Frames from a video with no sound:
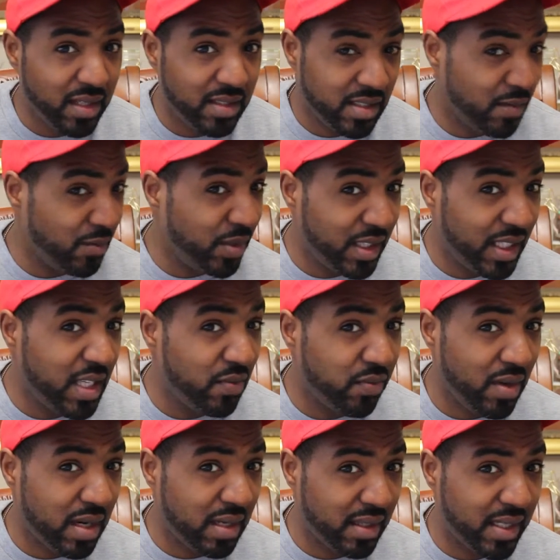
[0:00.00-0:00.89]
Someone
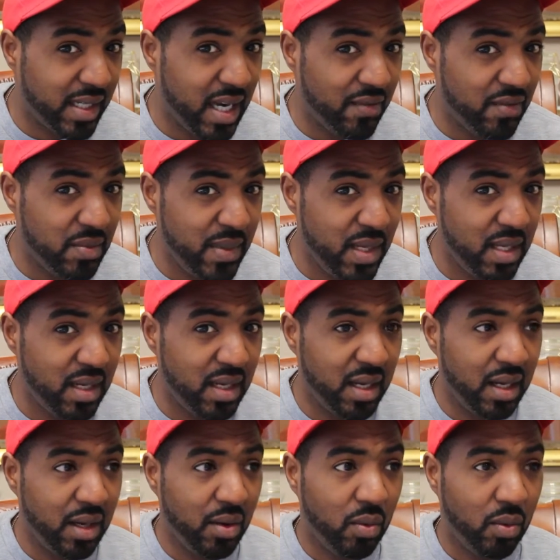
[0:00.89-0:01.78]
defrauded the government?
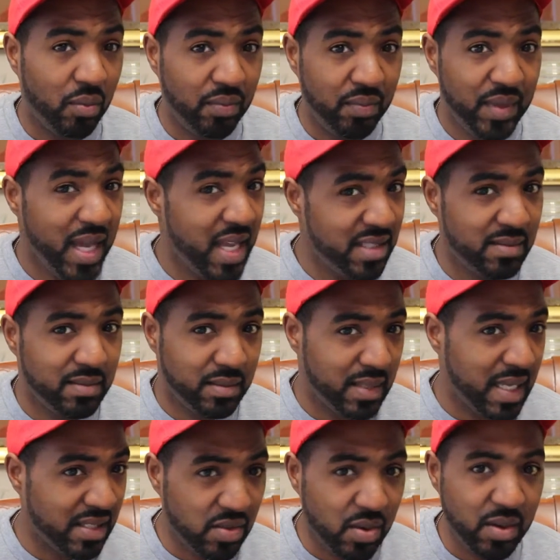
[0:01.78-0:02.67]

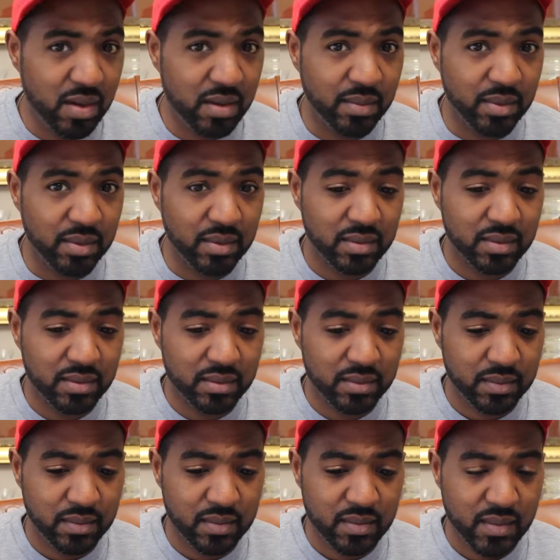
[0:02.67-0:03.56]
That's horrible.
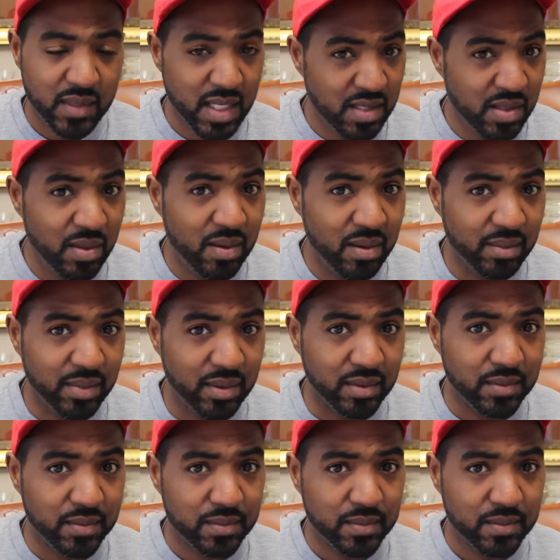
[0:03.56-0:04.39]
That's horrible.